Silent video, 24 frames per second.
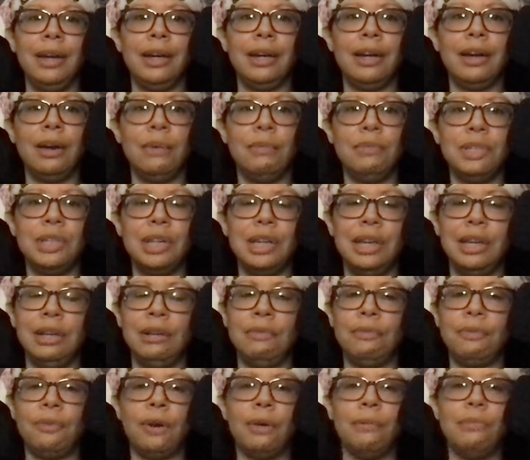comes
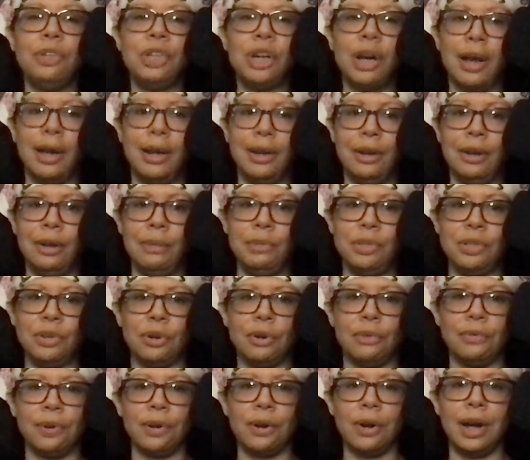in from China
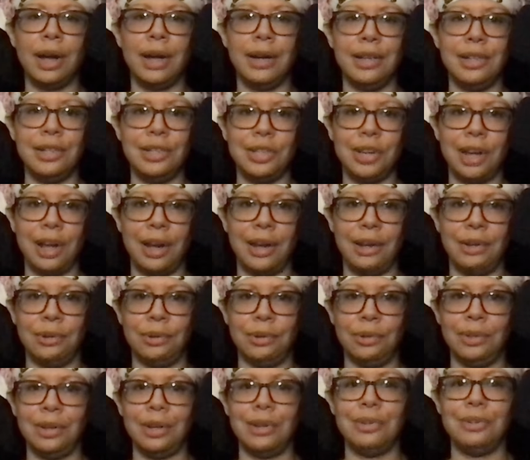Observer and is
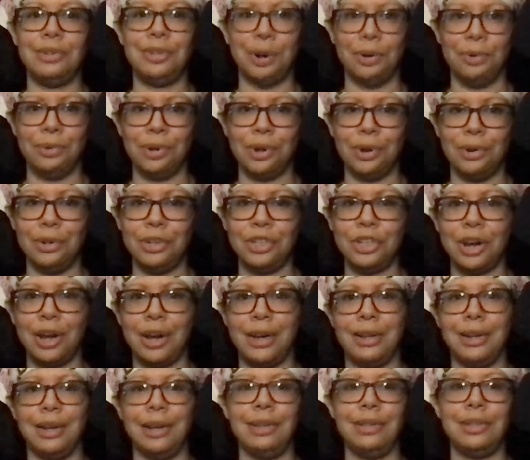titled Don't Go to
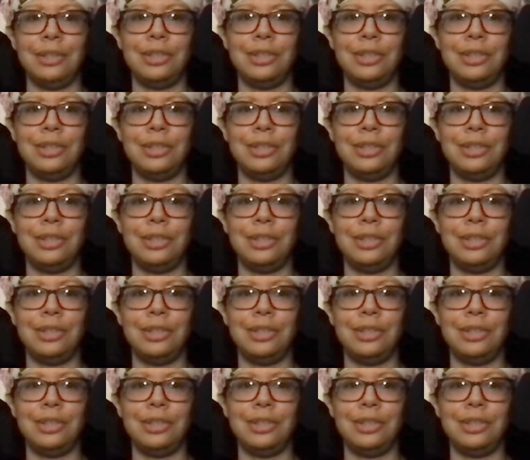China,